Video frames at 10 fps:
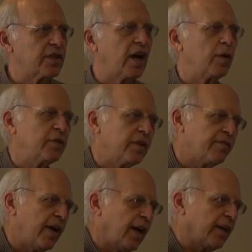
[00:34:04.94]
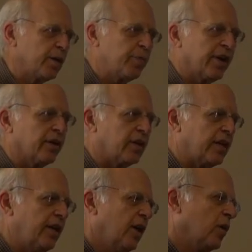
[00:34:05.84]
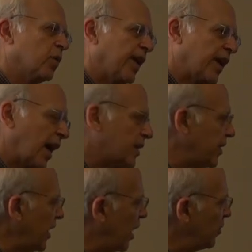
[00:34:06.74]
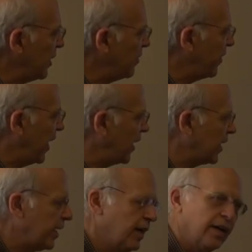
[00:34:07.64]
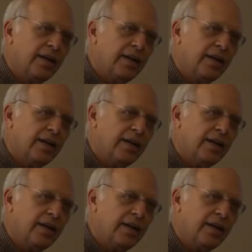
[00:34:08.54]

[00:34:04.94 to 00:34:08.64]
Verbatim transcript: the Almaden Valley. Apparently, when they got to the Almaden Valley,